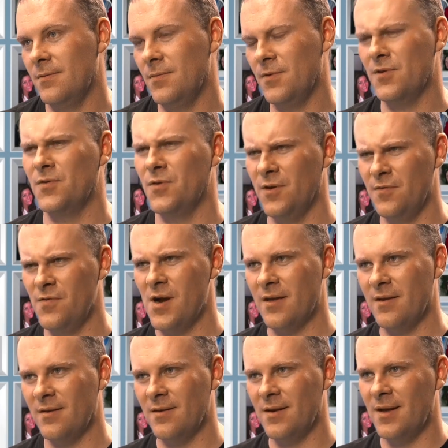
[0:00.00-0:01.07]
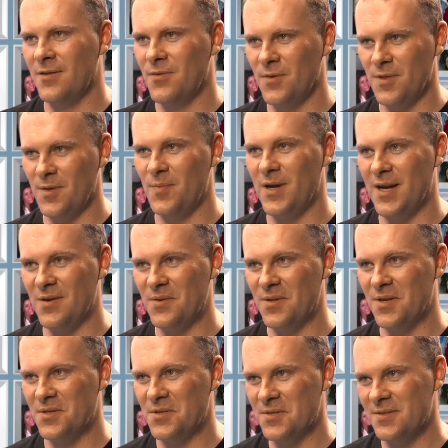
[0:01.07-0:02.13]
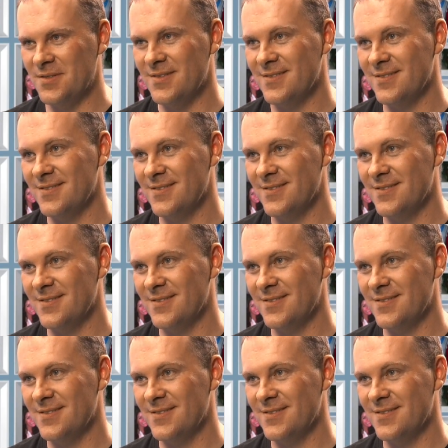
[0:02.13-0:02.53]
Was it nerve-wracking, like doing the blind auditions?